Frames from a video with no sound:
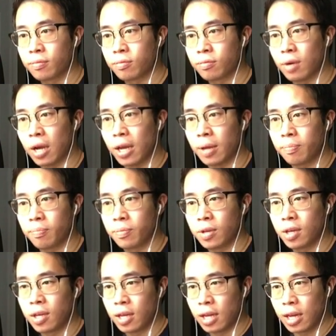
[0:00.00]
right?
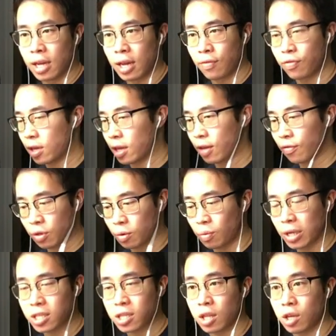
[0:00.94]
If the, if the
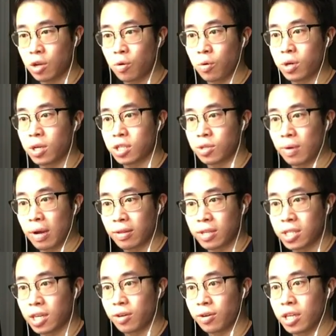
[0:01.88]
rest of the chord is around
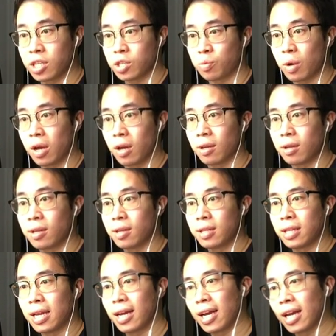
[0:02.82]
this area as well,
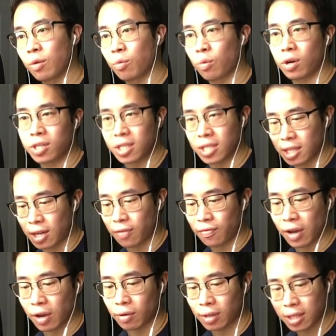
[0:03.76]
then it kind of works itself
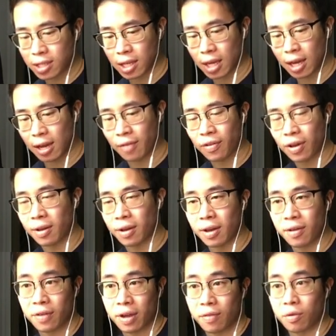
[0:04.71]
out. Let's say if I,
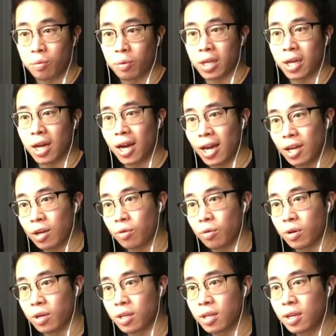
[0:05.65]
if I have a really high
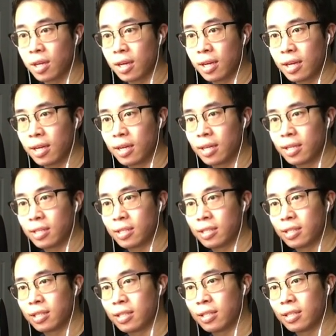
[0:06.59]
chord,
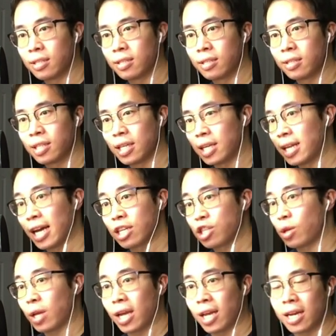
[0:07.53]
then
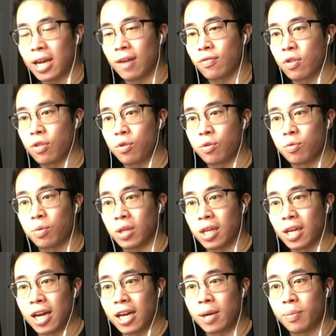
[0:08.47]
naturally I can have the third really
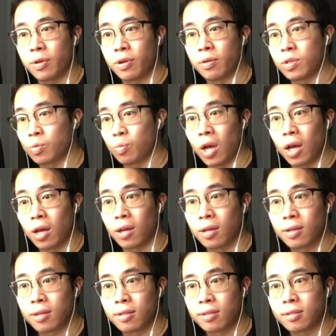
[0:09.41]
high up there as well.
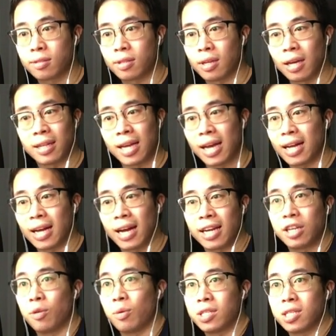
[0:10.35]
And that I
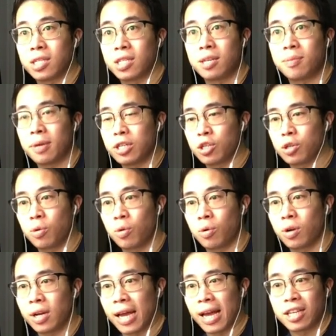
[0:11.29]
know it's a C major
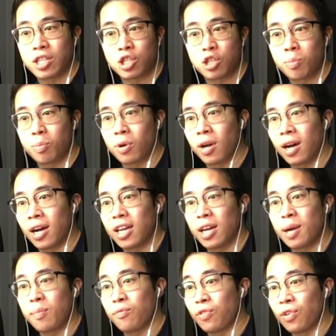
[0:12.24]
chord and it's super high
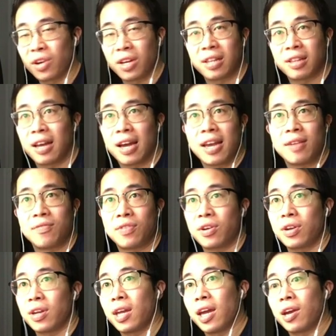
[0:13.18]
up, very light,
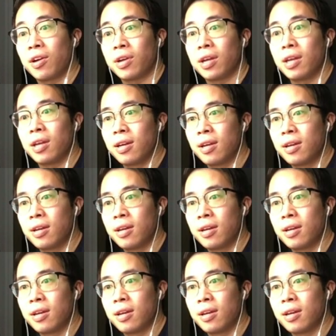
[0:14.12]
very airy,